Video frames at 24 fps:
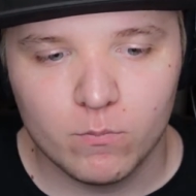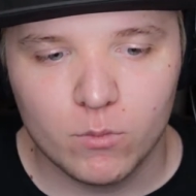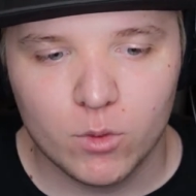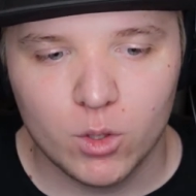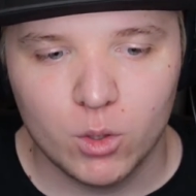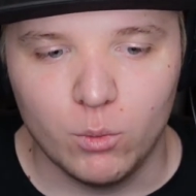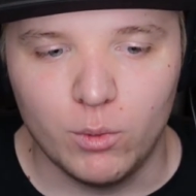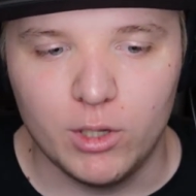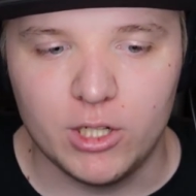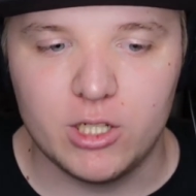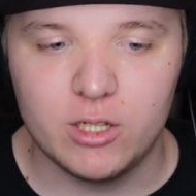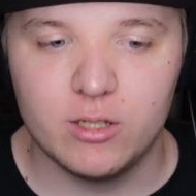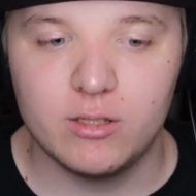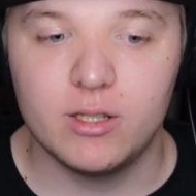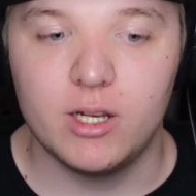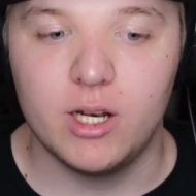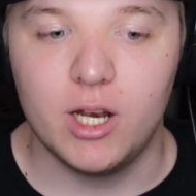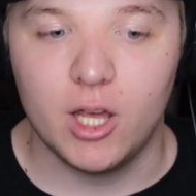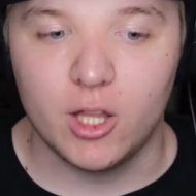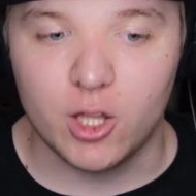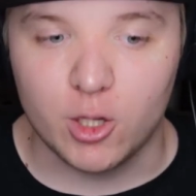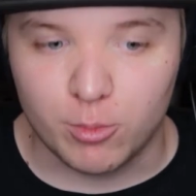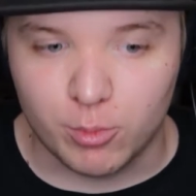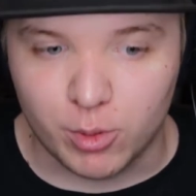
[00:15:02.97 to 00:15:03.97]
Which is
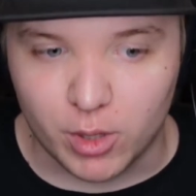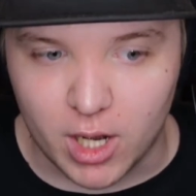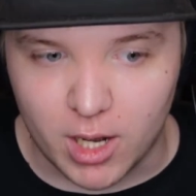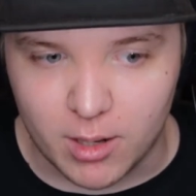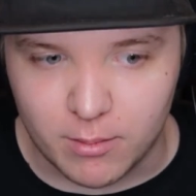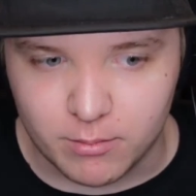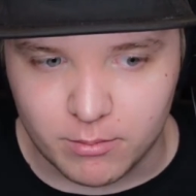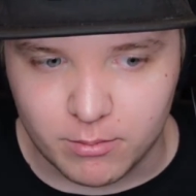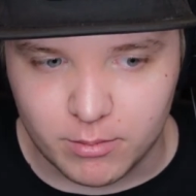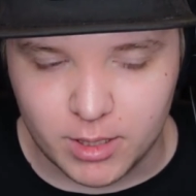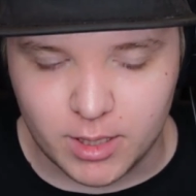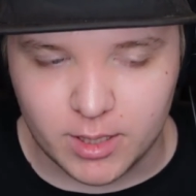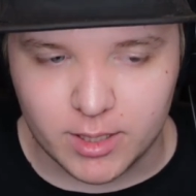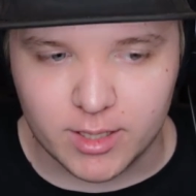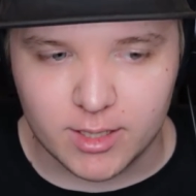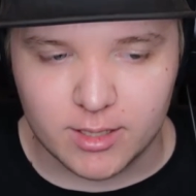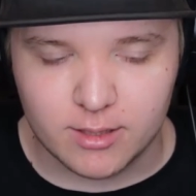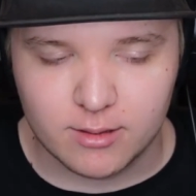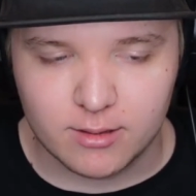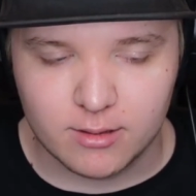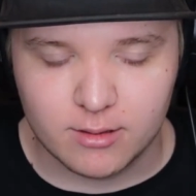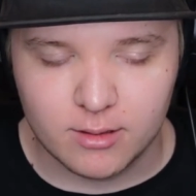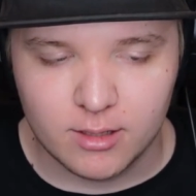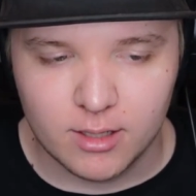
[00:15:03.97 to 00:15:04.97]
another problem
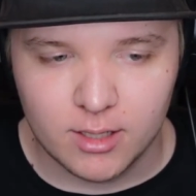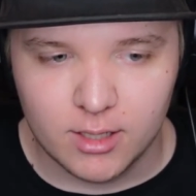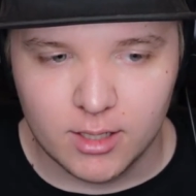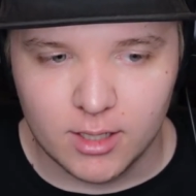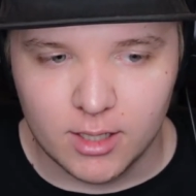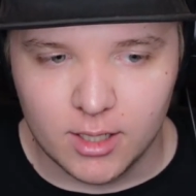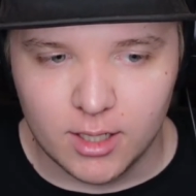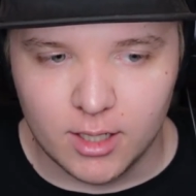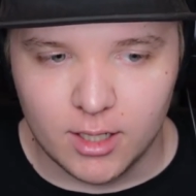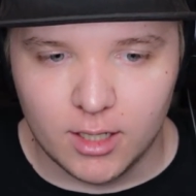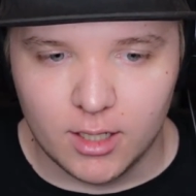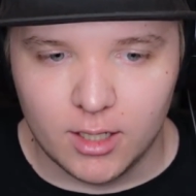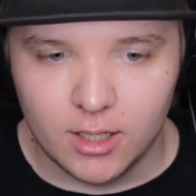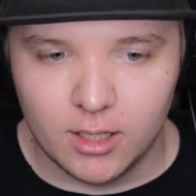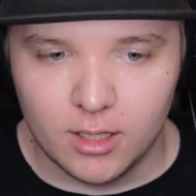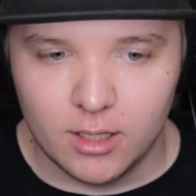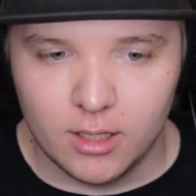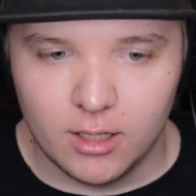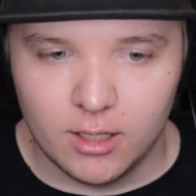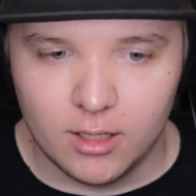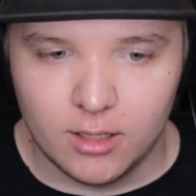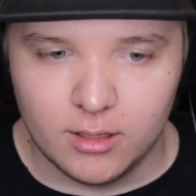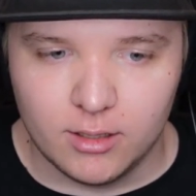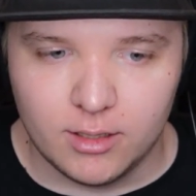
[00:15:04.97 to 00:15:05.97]
because
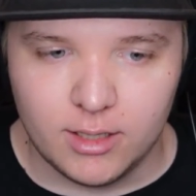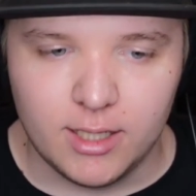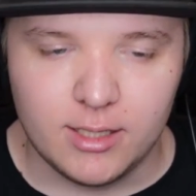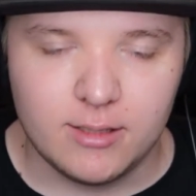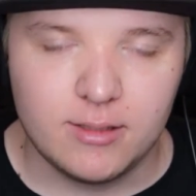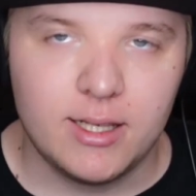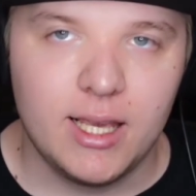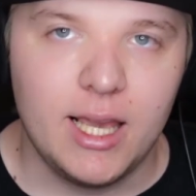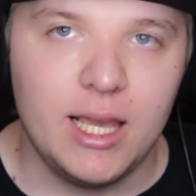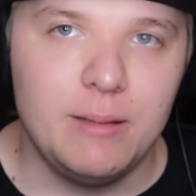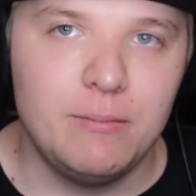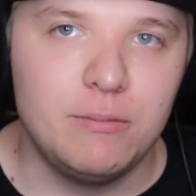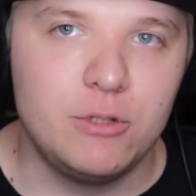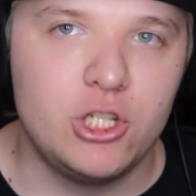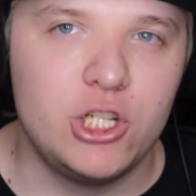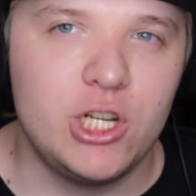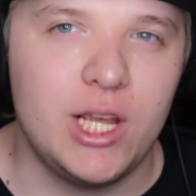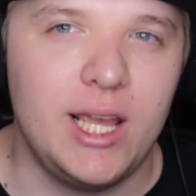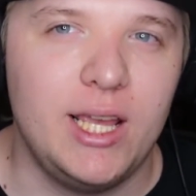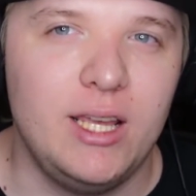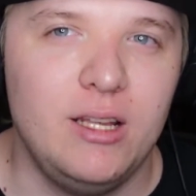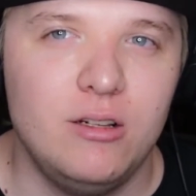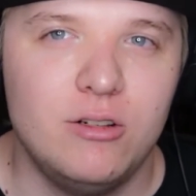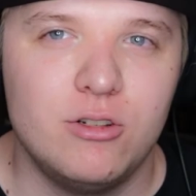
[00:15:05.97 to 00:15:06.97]
this game
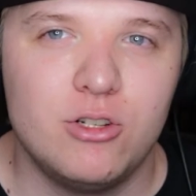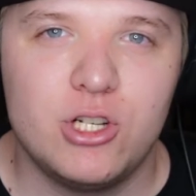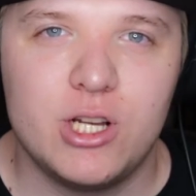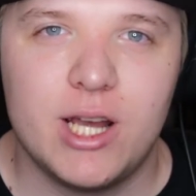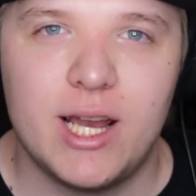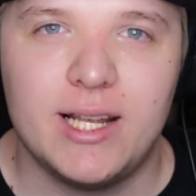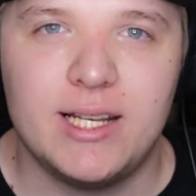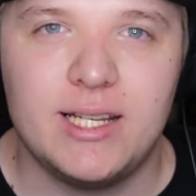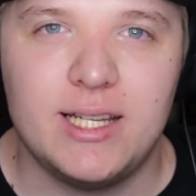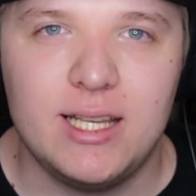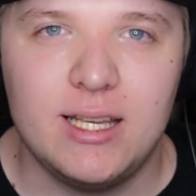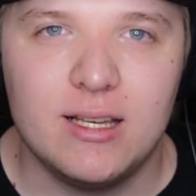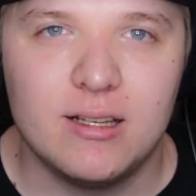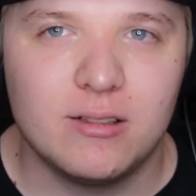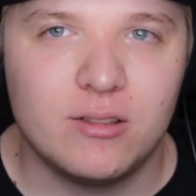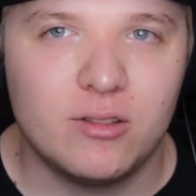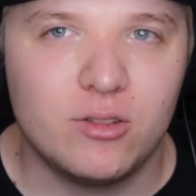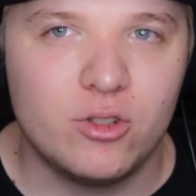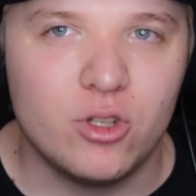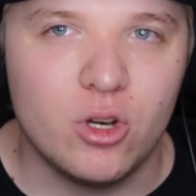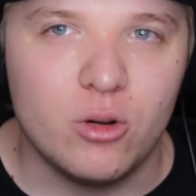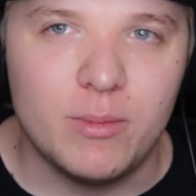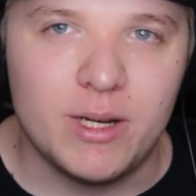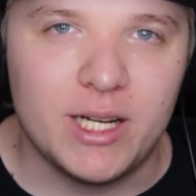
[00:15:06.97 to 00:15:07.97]
changed ideas
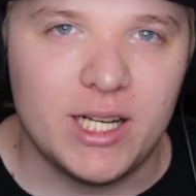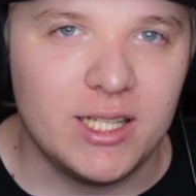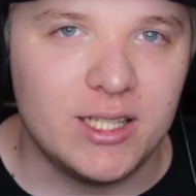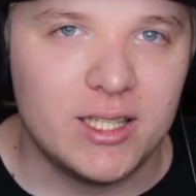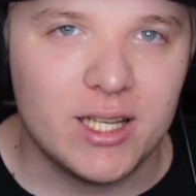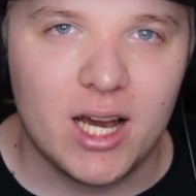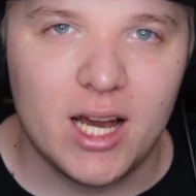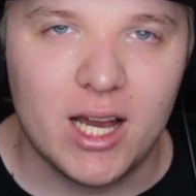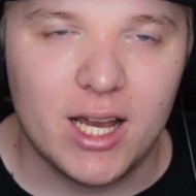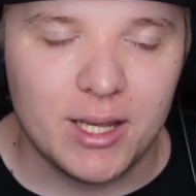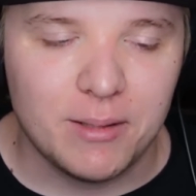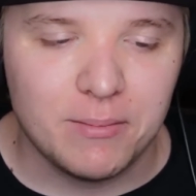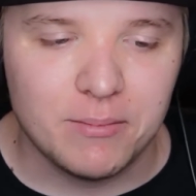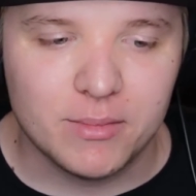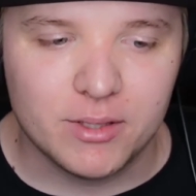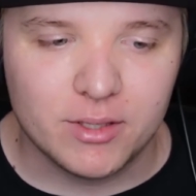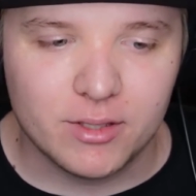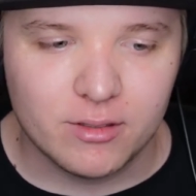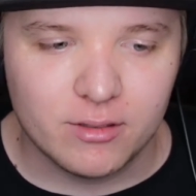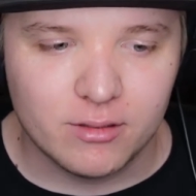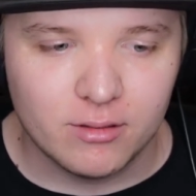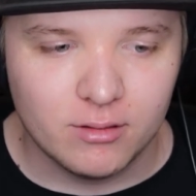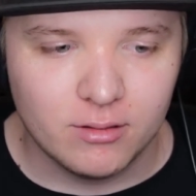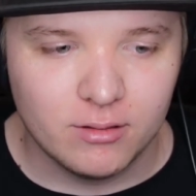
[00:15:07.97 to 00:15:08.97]
so many
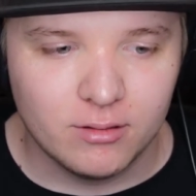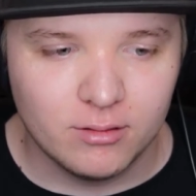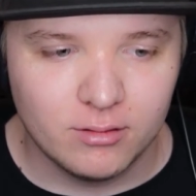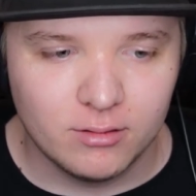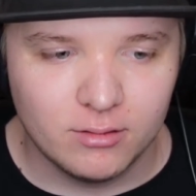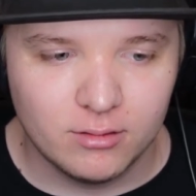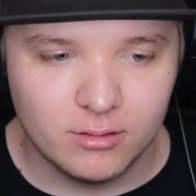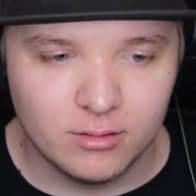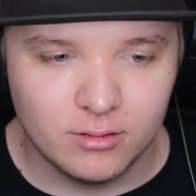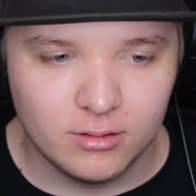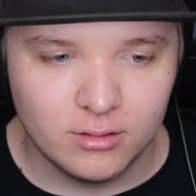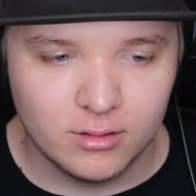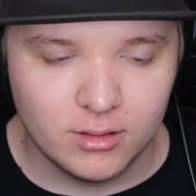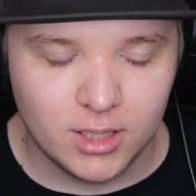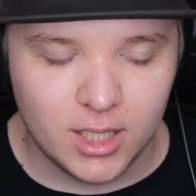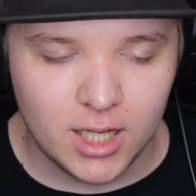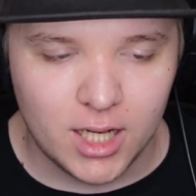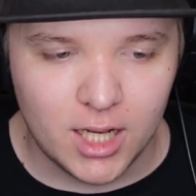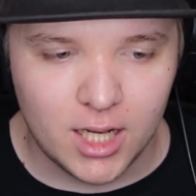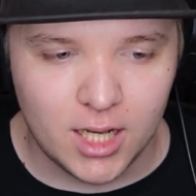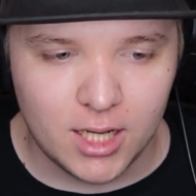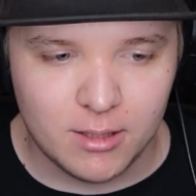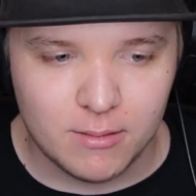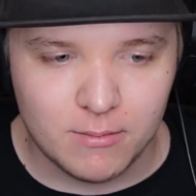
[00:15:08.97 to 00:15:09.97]
times
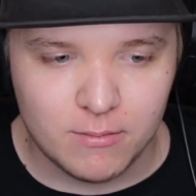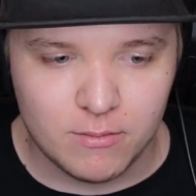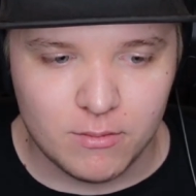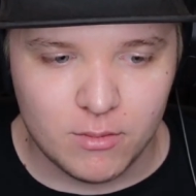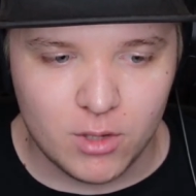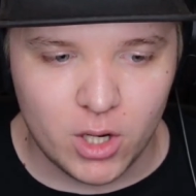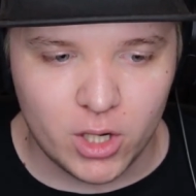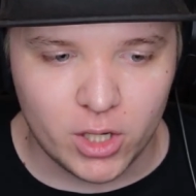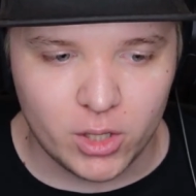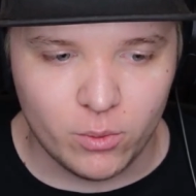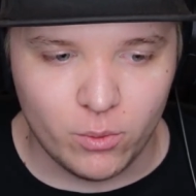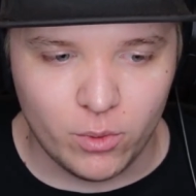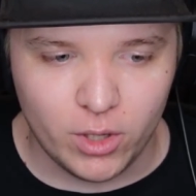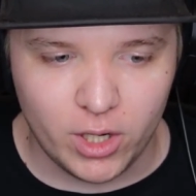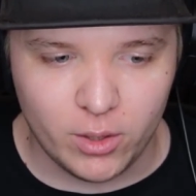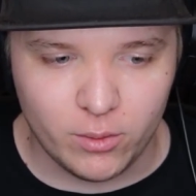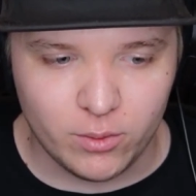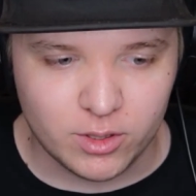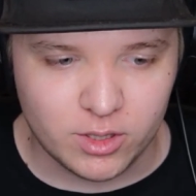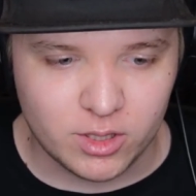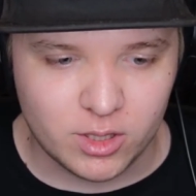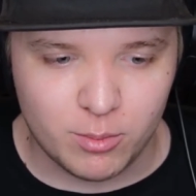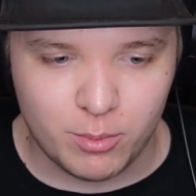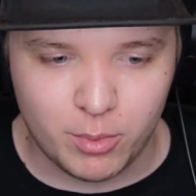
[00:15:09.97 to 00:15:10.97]
on what it
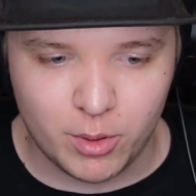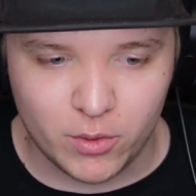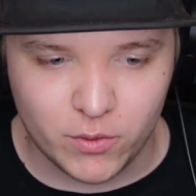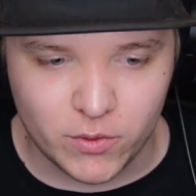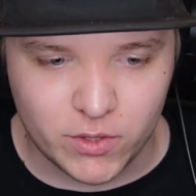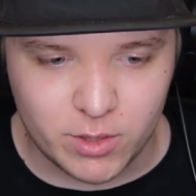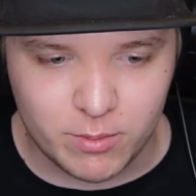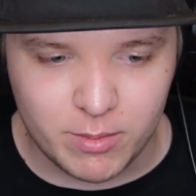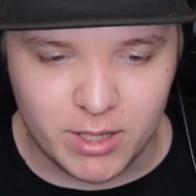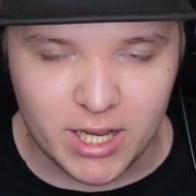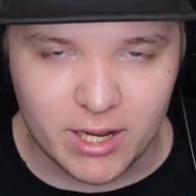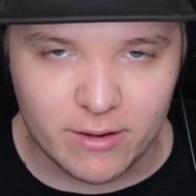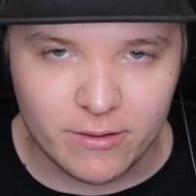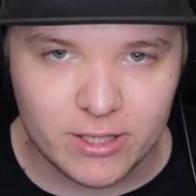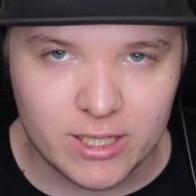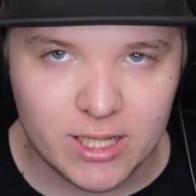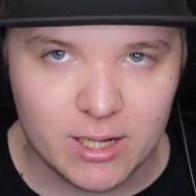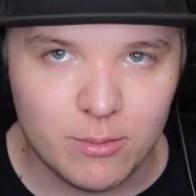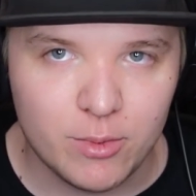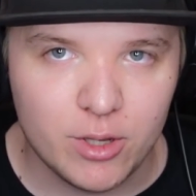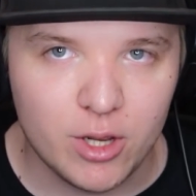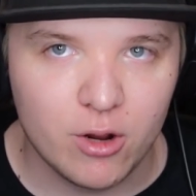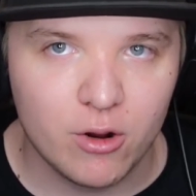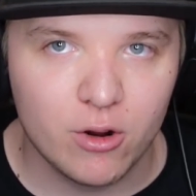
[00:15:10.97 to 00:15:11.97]
was supposed to be. Every
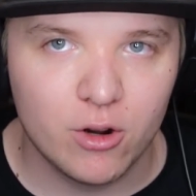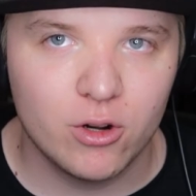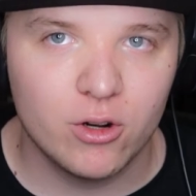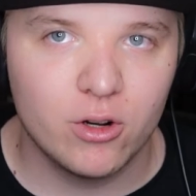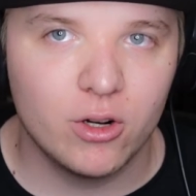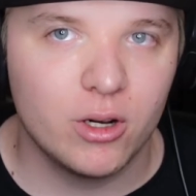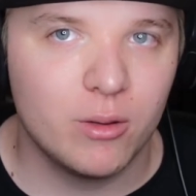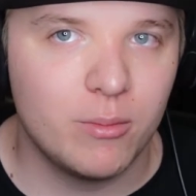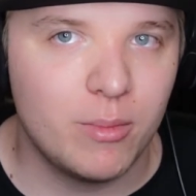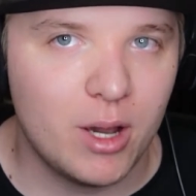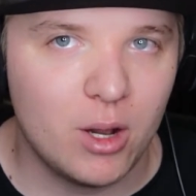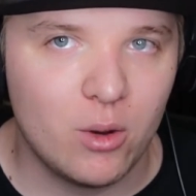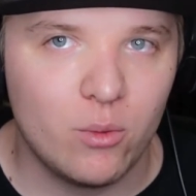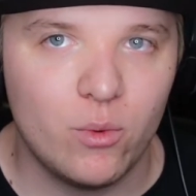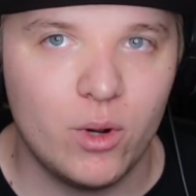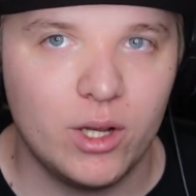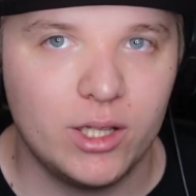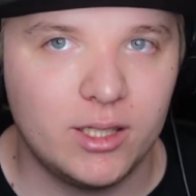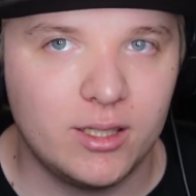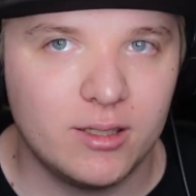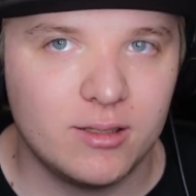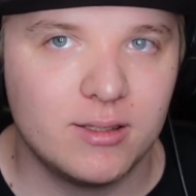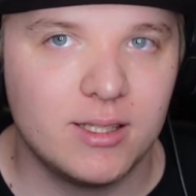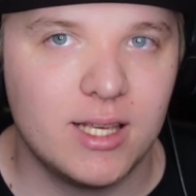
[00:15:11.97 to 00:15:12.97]
time we heard about what
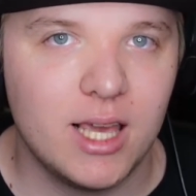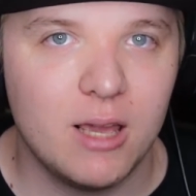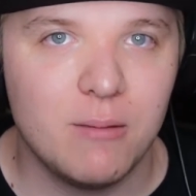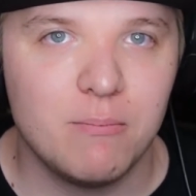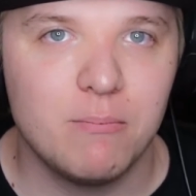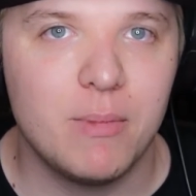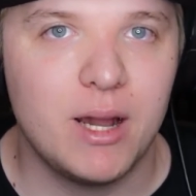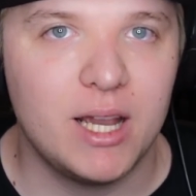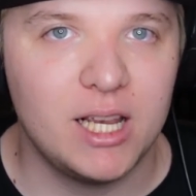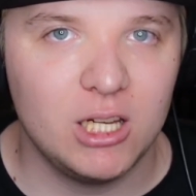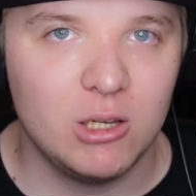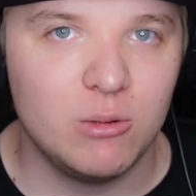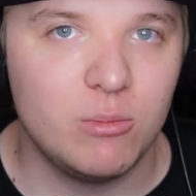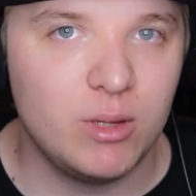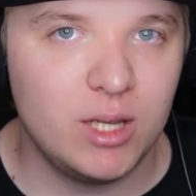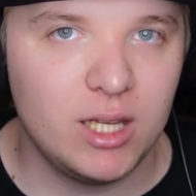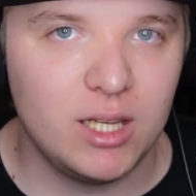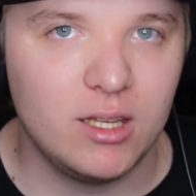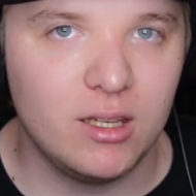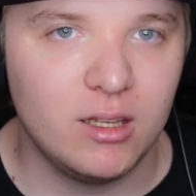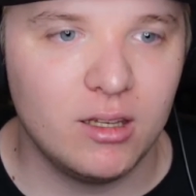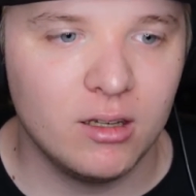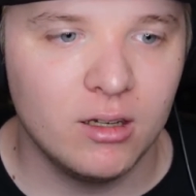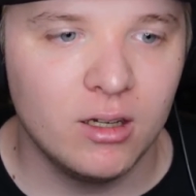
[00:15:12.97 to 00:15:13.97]
this game might
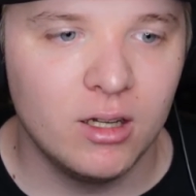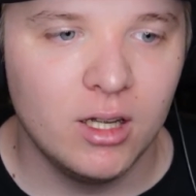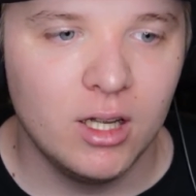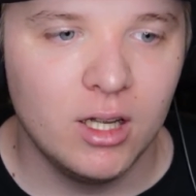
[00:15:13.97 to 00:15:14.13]
be,